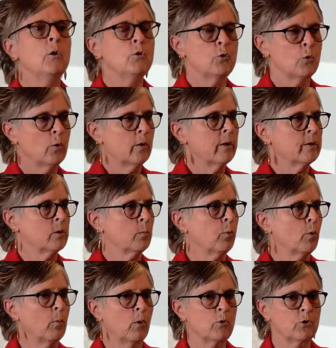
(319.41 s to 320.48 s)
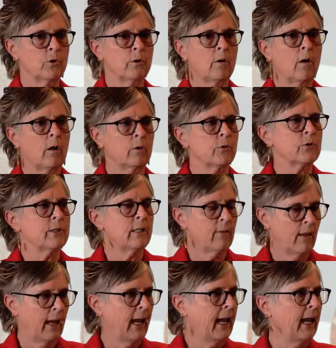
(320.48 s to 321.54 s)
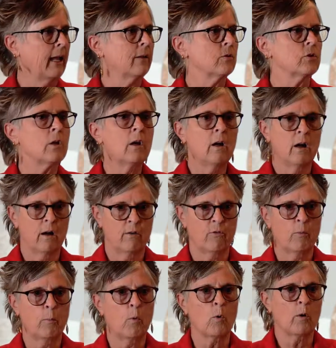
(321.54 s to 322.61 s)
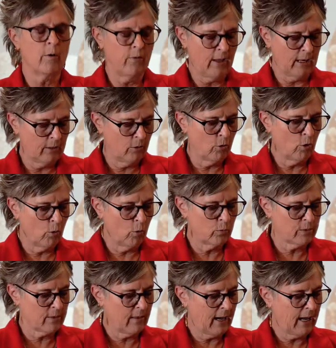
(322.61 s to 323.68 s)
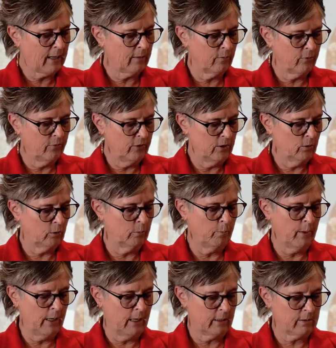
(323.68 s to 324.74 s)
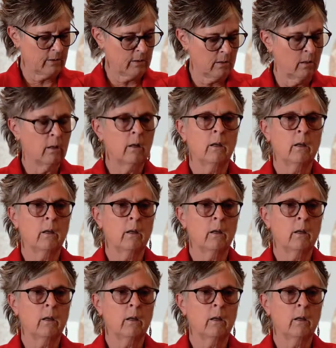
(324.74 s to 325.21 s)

tourism promotion dollars in the hands of a board that knows that field best.